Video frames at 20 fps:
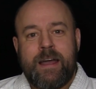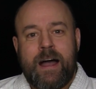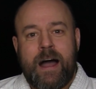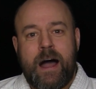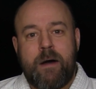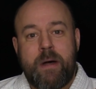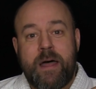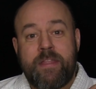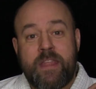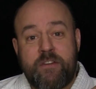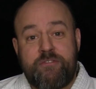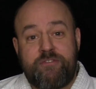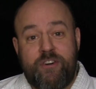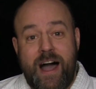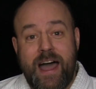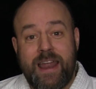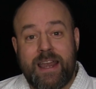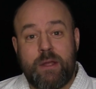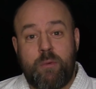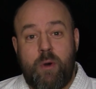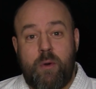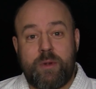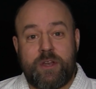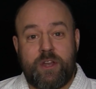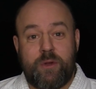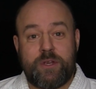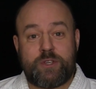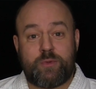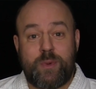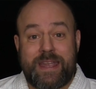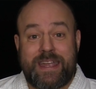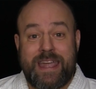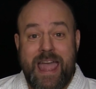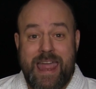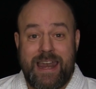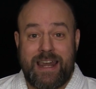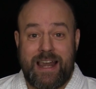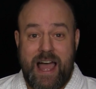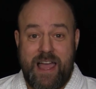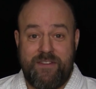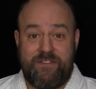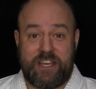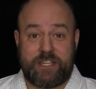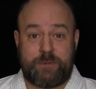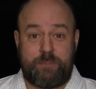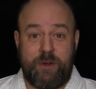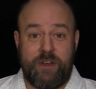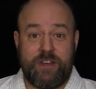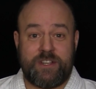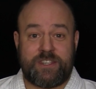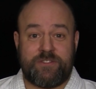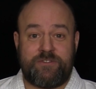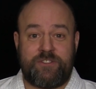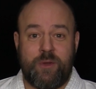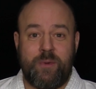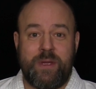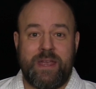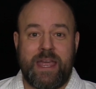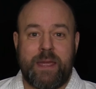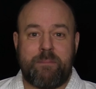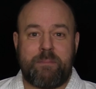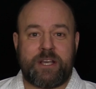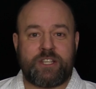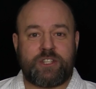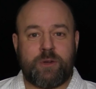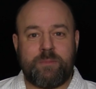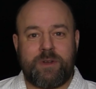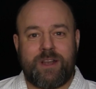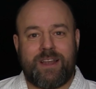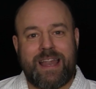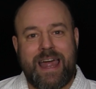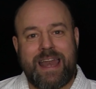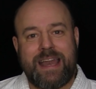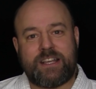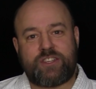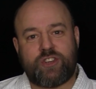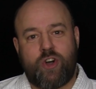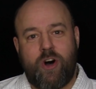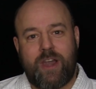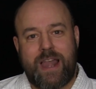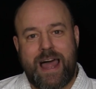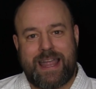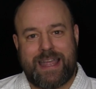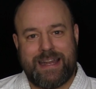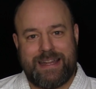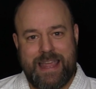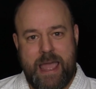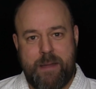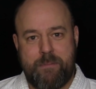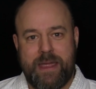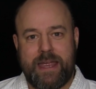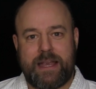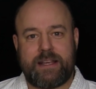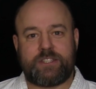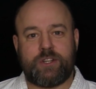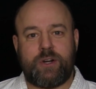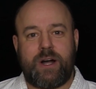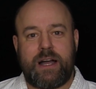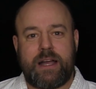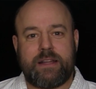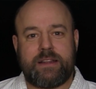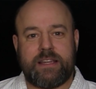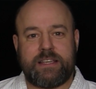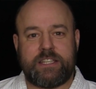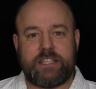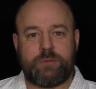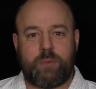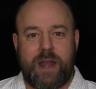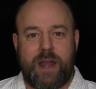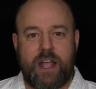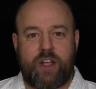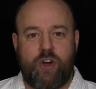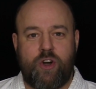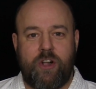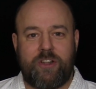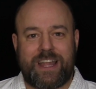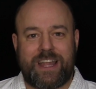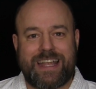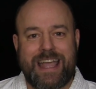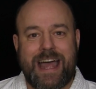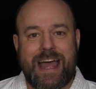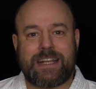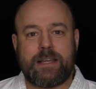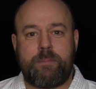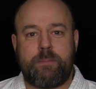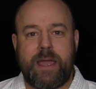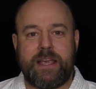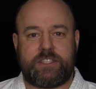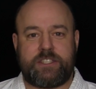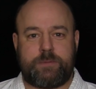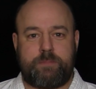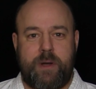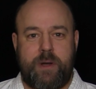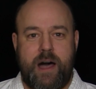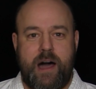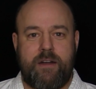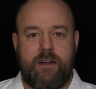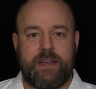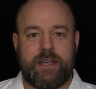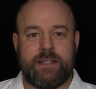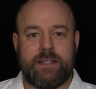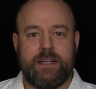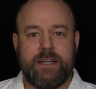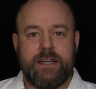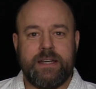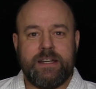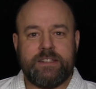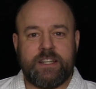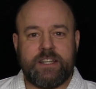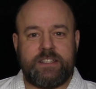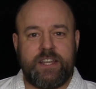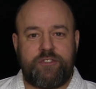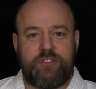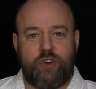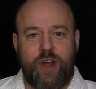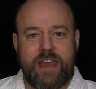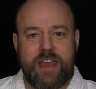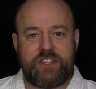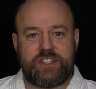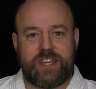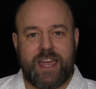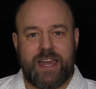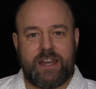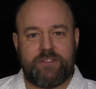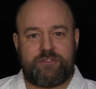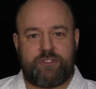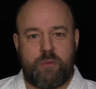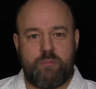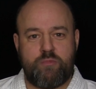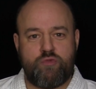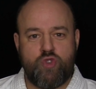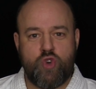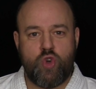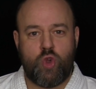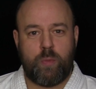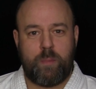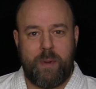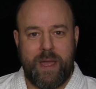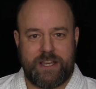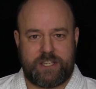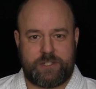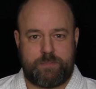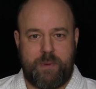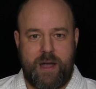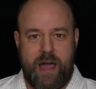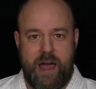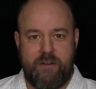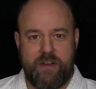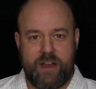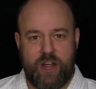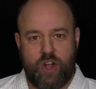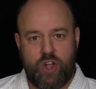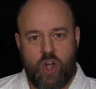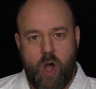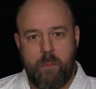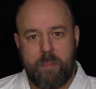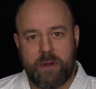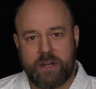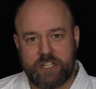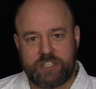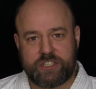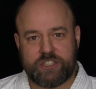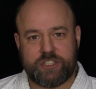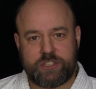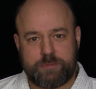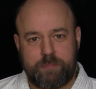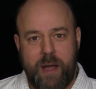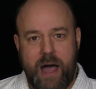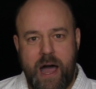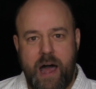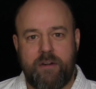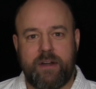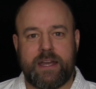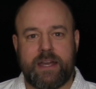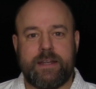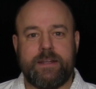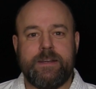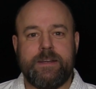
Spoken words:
And then finally what we do is we gain live experience of doing it, because up until then it's all academic. So this is what I call the kata-based sparring, to differentiate it from rule-based sparring or competition sparring.